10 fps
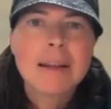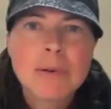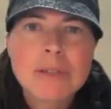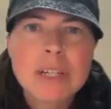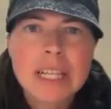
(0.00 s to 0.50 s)
the
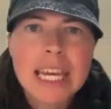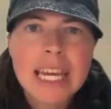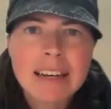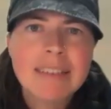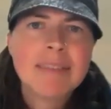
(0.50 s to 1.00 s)
most
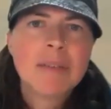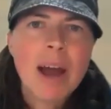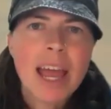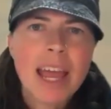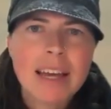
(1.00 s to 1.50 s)
clean
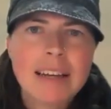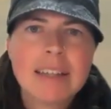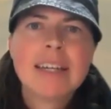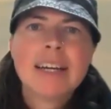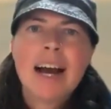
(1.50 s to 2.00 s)
way,
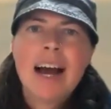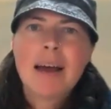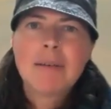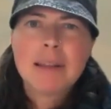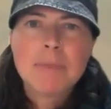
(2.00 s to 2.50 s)

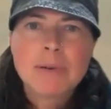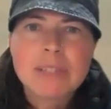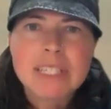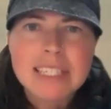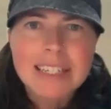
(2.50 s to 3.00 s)
in the
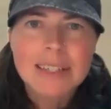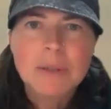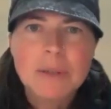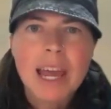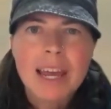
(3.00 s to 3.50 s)
most
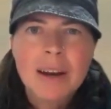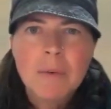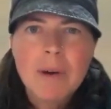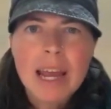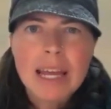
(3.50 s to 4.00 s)
distilled way, in a
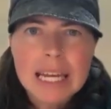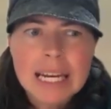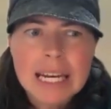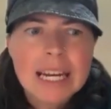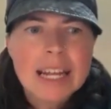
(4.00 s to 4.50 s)
way
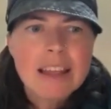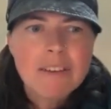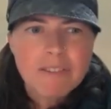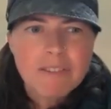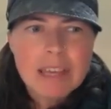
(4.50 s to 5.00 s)
that
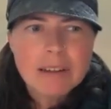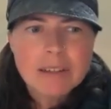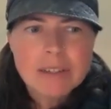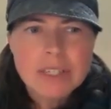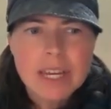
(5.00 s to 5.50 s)

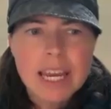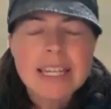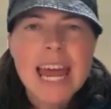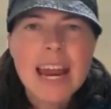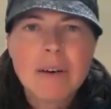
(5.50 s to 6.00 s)
feels
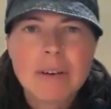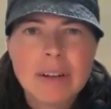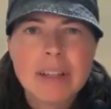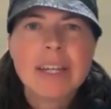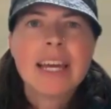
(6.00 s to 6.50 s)

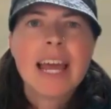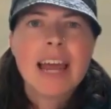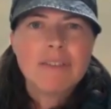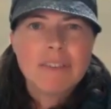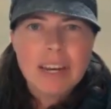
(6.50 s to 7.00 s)
integral
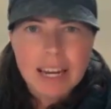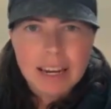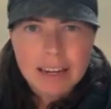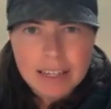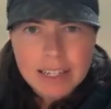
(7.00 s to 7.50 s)
and
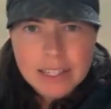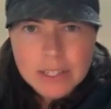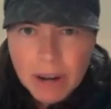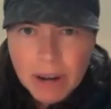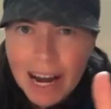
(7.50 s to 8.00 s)
fitting
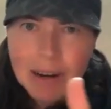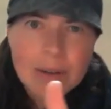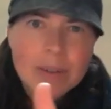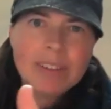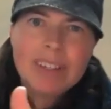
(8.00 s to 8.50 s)
to
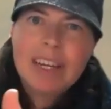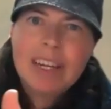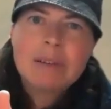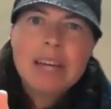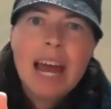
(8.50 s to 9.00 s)
how,
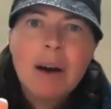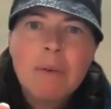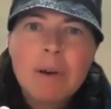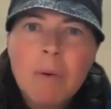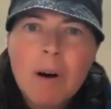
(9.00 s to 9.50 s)
to how
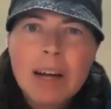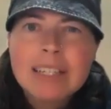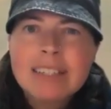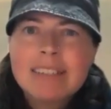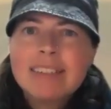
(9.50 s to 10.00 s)
we
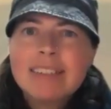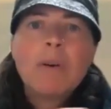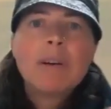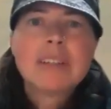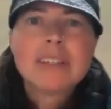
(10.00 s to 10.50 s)
want the
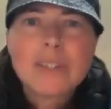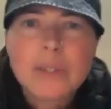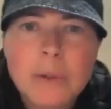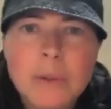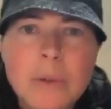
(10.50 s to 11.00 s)
world
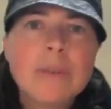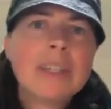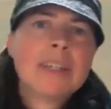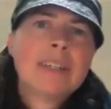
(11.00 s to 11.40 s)
to